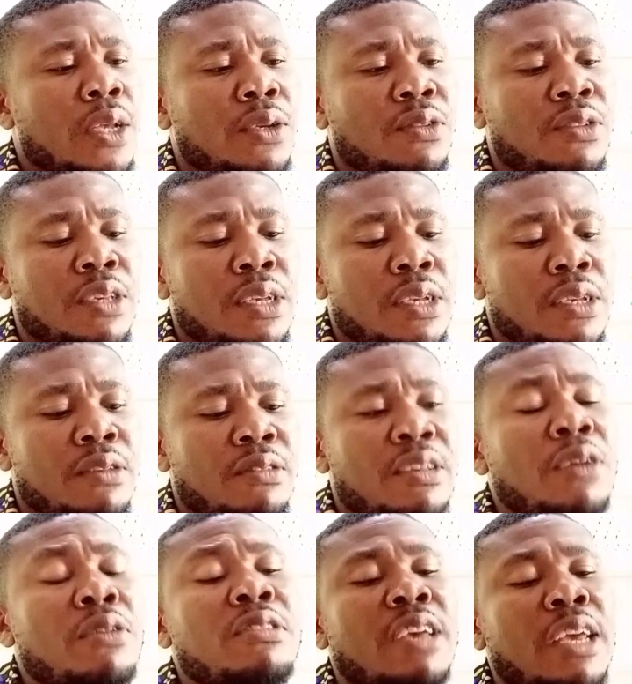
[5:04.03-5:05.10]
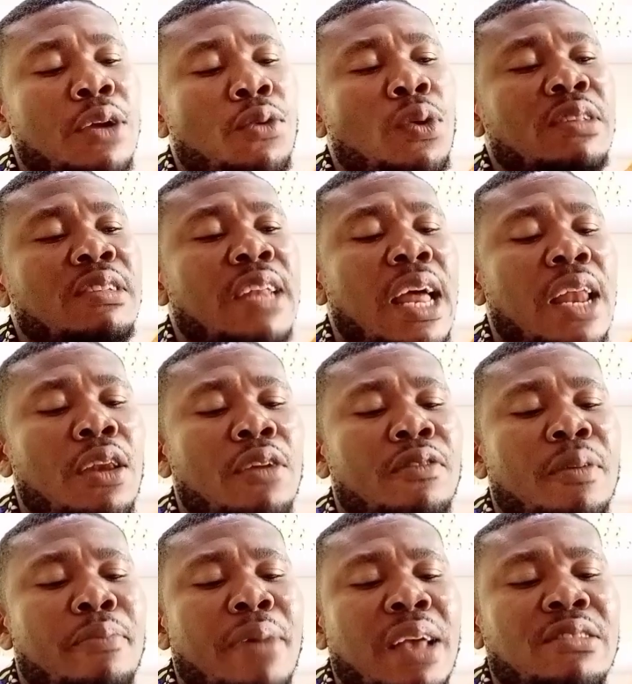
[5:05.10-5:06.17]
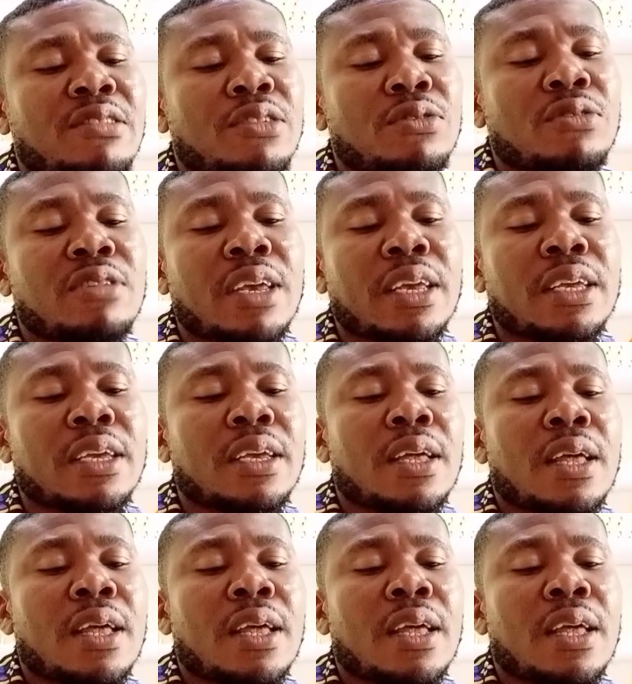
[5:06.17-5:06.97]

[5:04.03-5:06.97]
You see, Zerotech, one thing I love about Zerotech